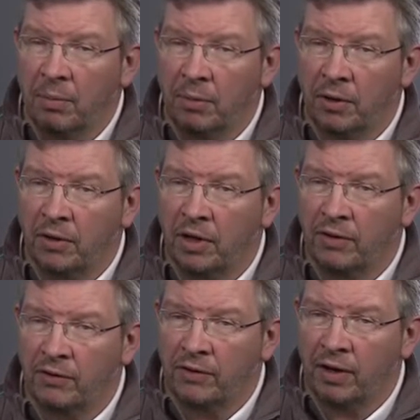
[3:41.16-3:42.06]
But
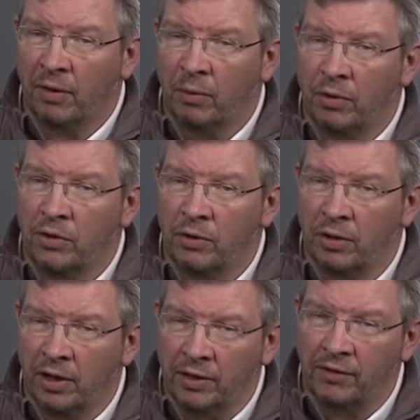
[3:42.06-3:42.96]
there's once you
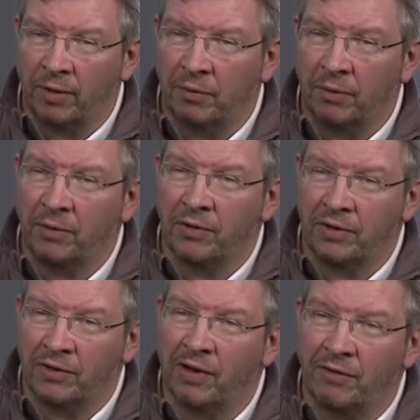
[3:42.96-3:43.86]
learn something, once you
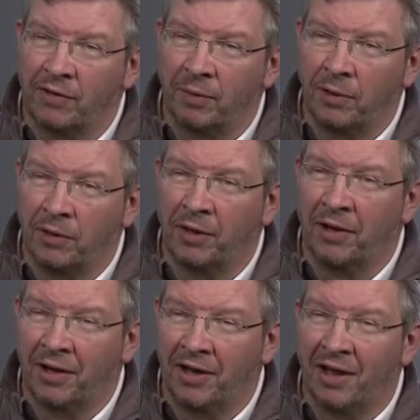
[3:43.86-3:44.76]
discover something, you don't
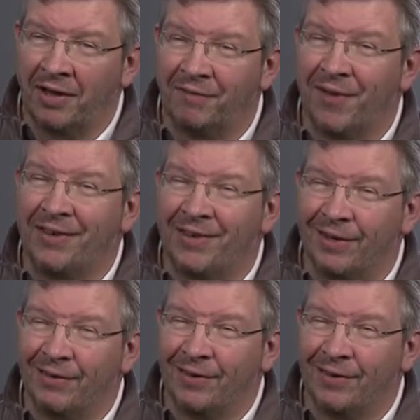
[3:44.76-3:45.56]
uninvent it.